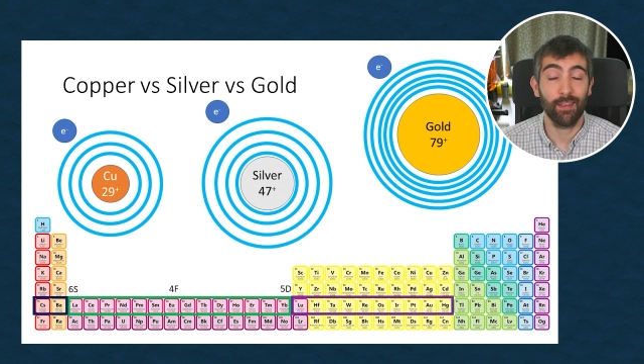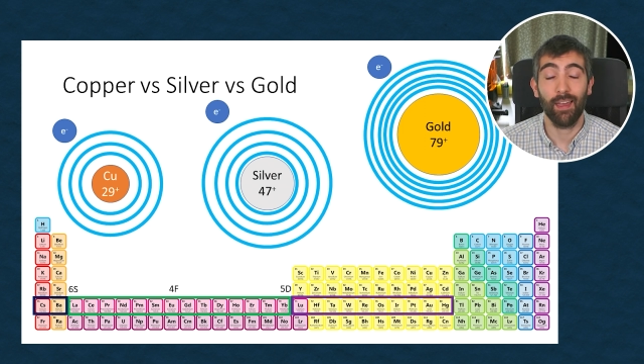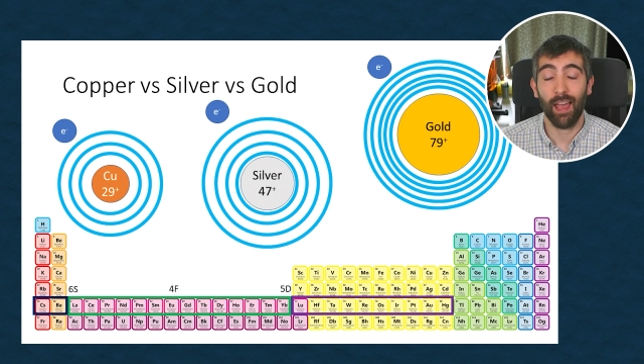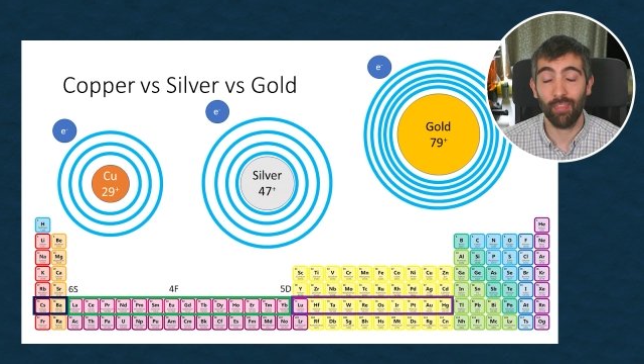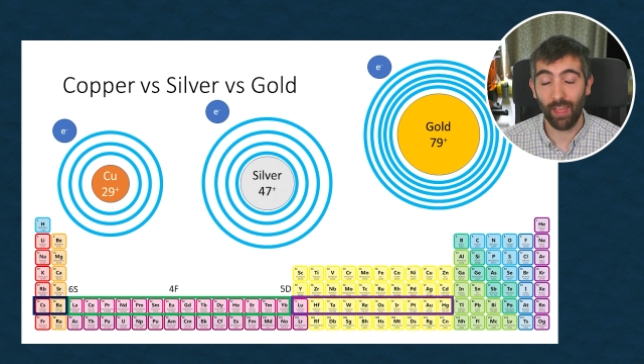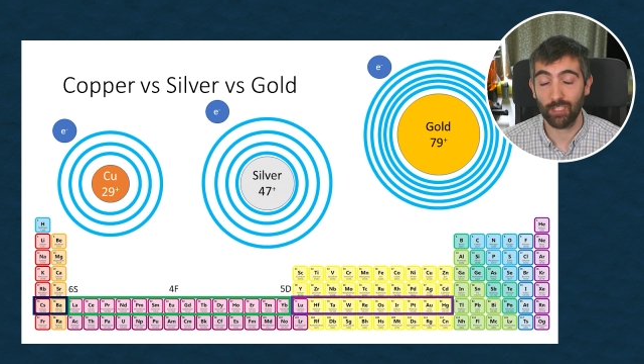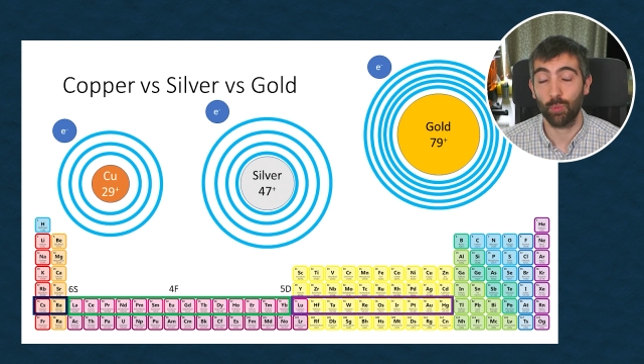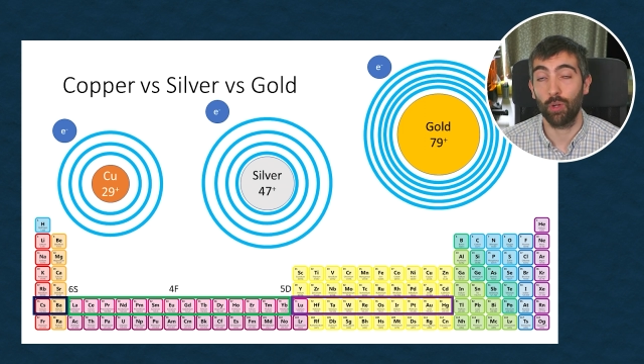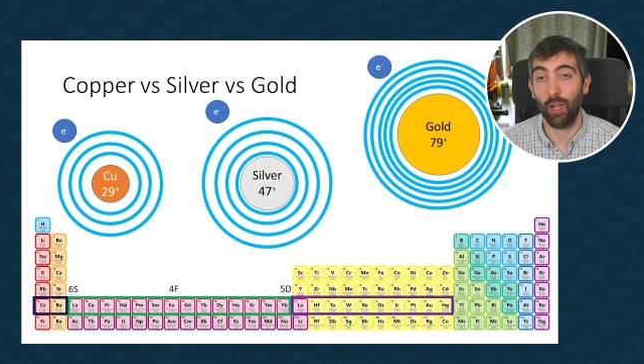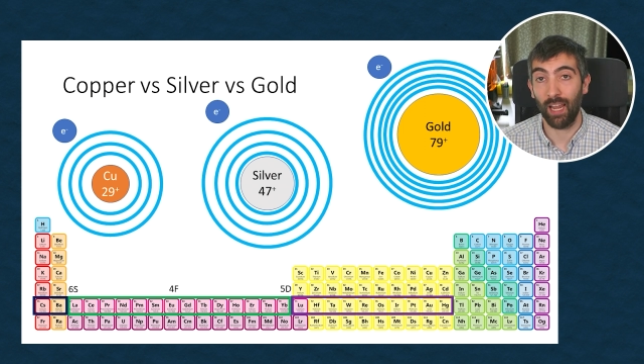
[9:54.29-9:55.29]
And that's
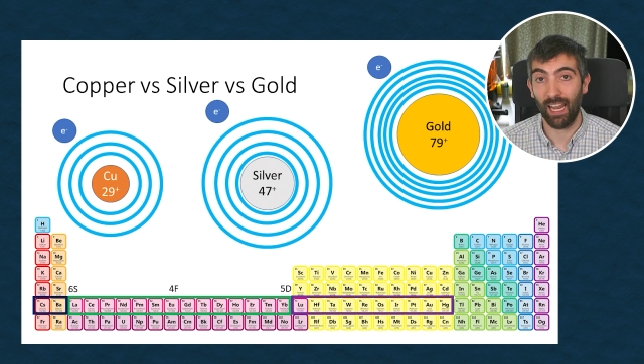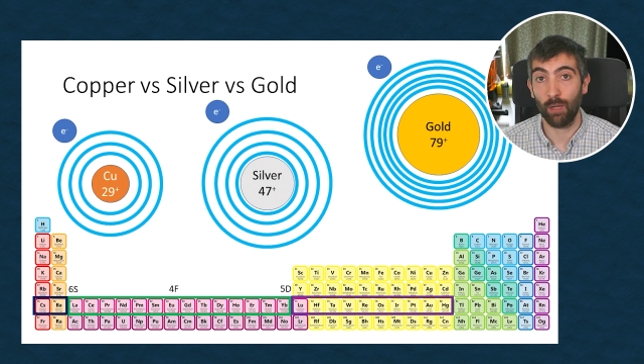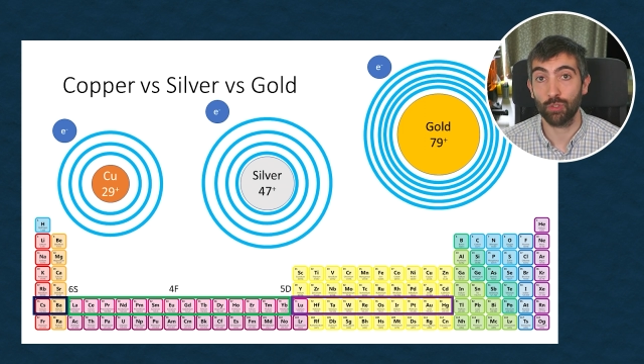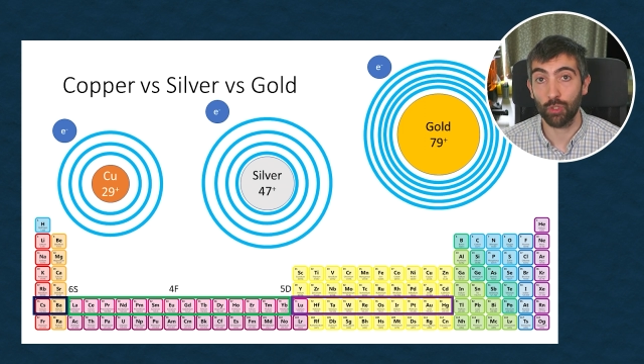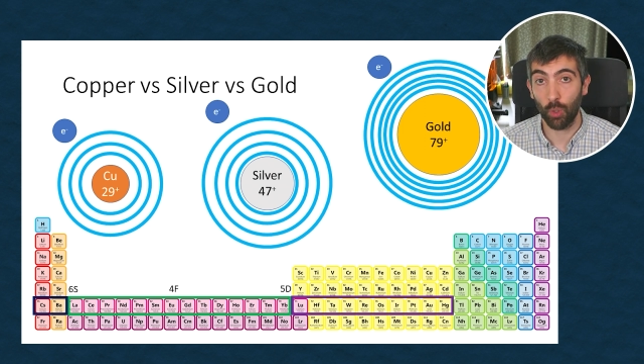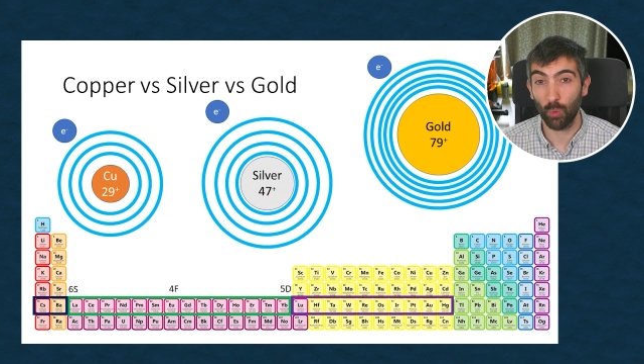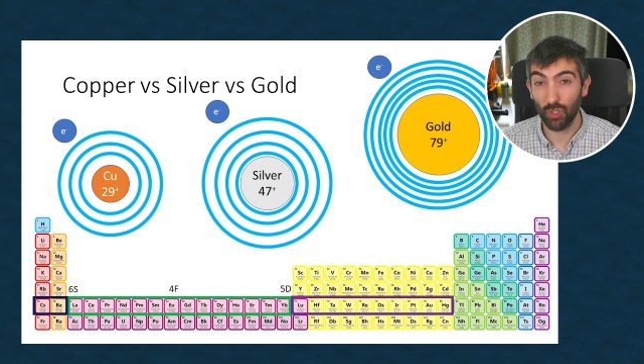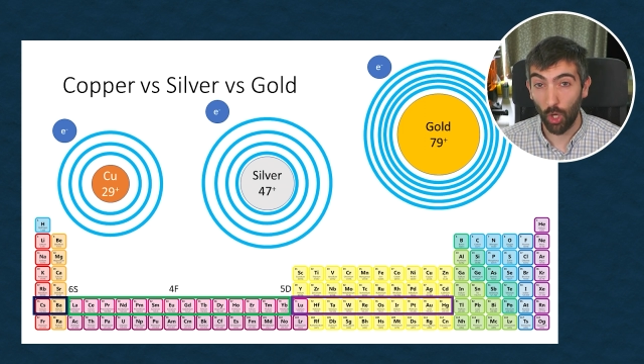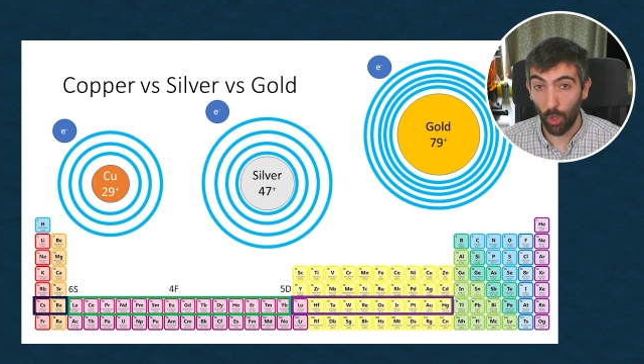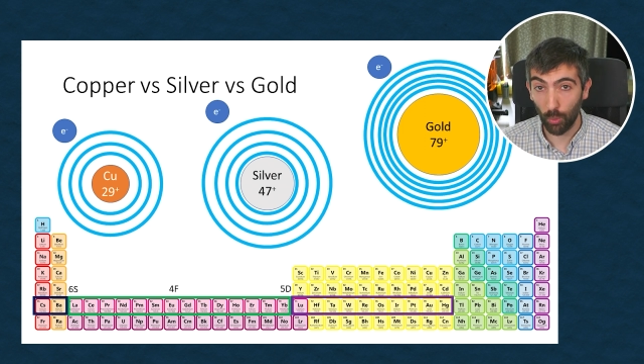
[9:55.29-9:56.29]
what allows gold
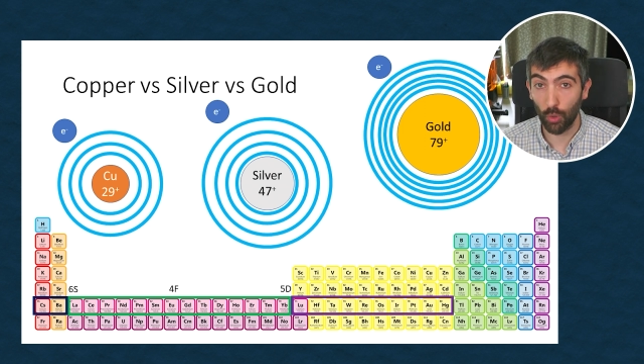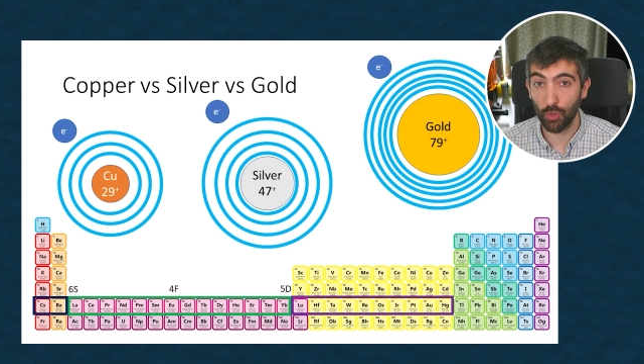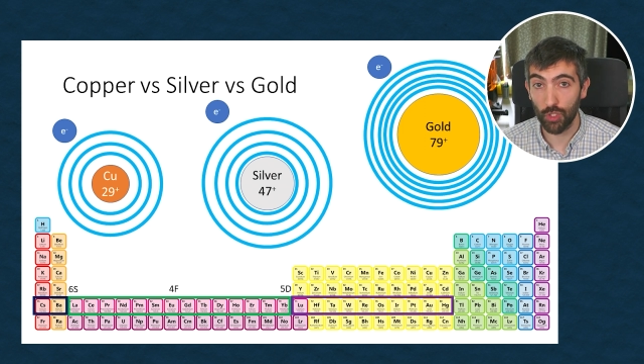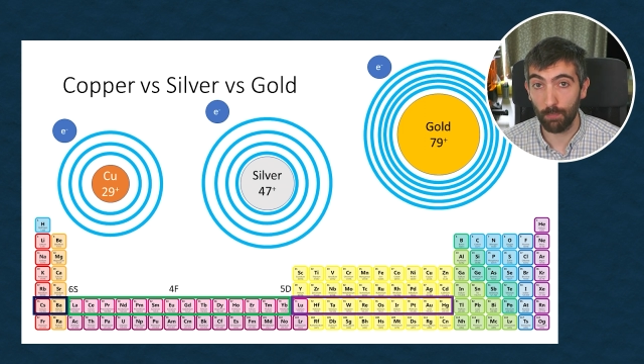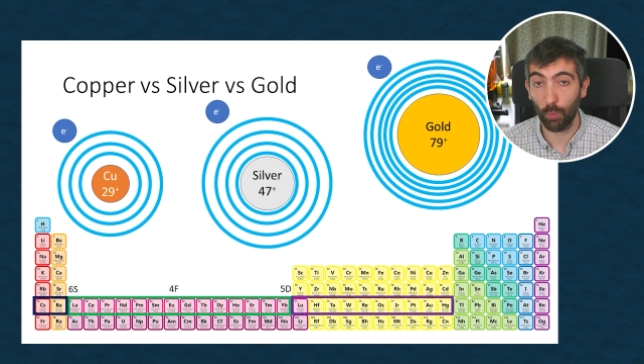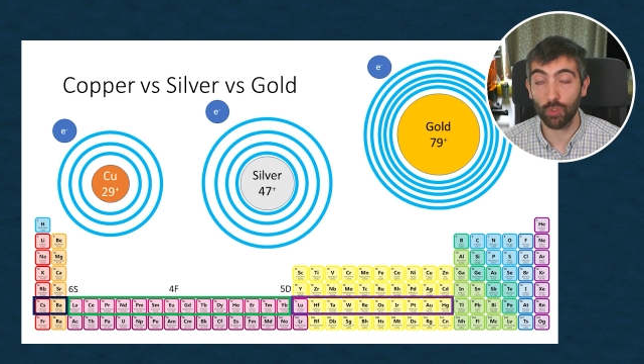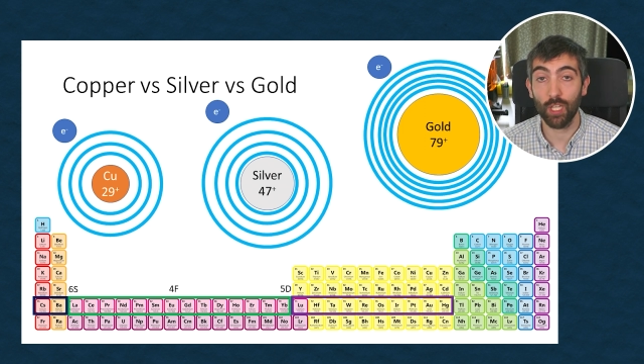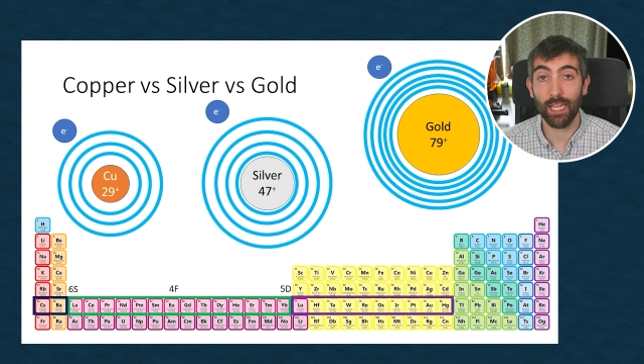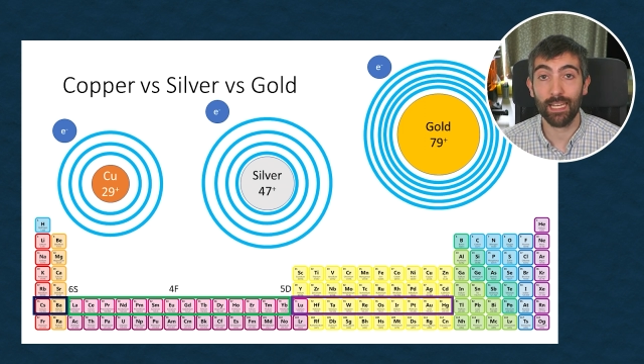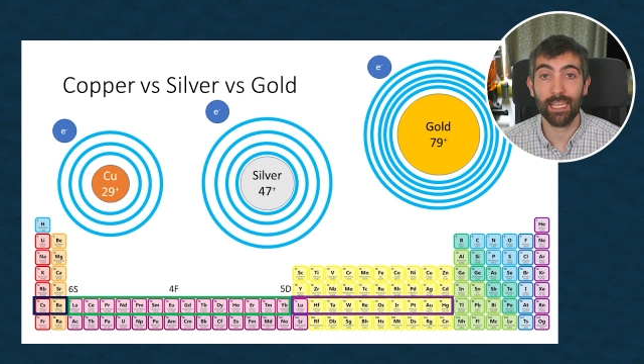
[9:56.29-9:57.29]
to hold onto them more
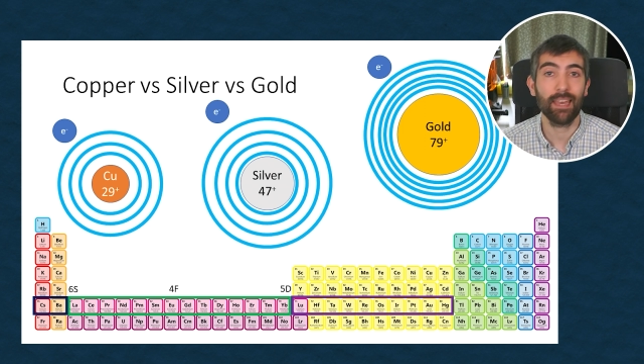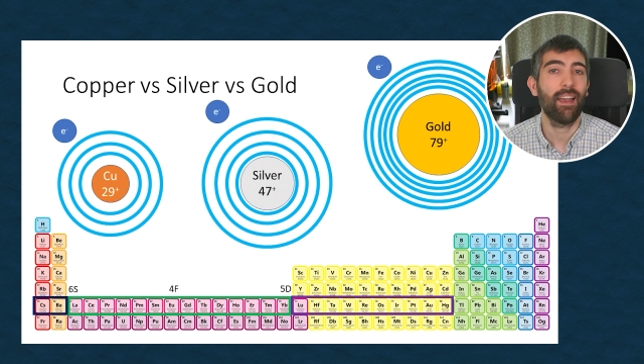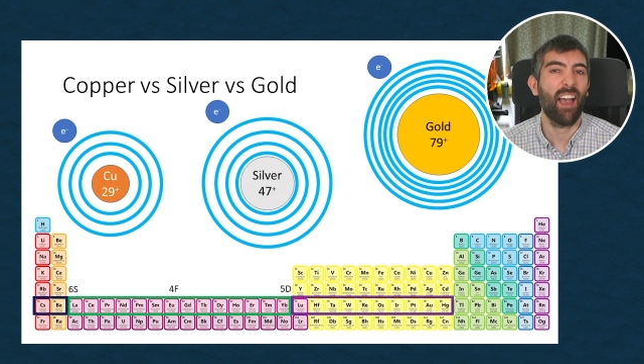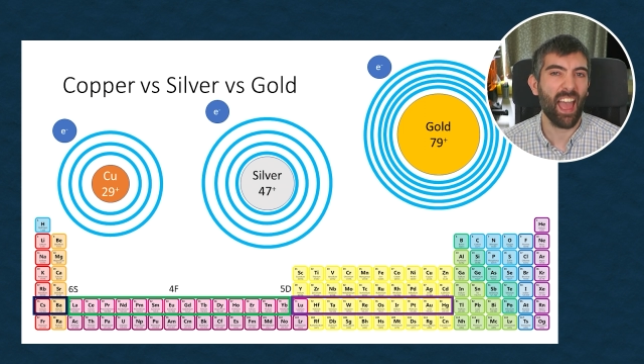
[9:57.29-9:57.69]
tightly